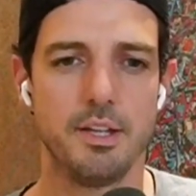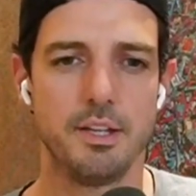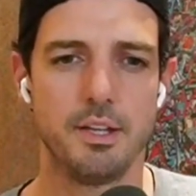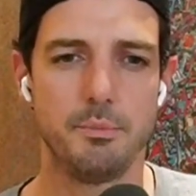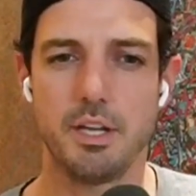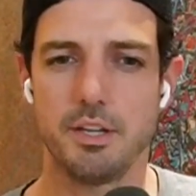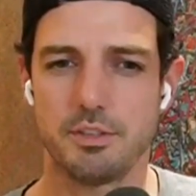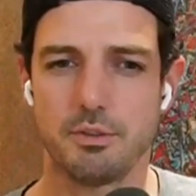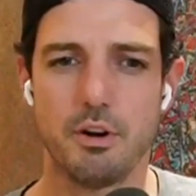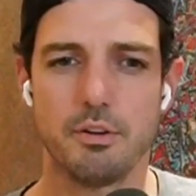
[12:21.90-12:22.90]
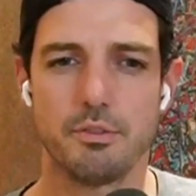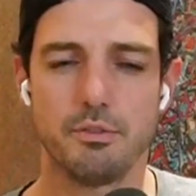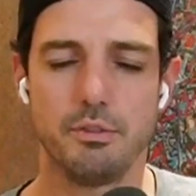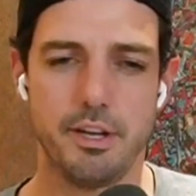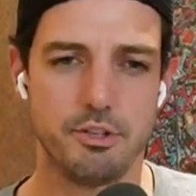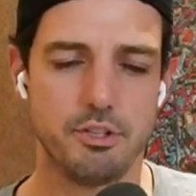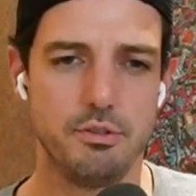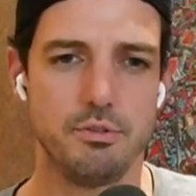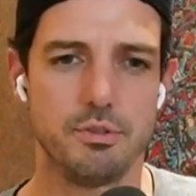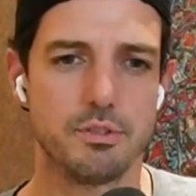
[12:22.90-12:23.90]
because there are layer
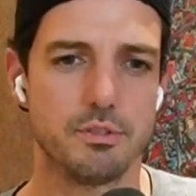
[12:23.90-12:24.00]
2s.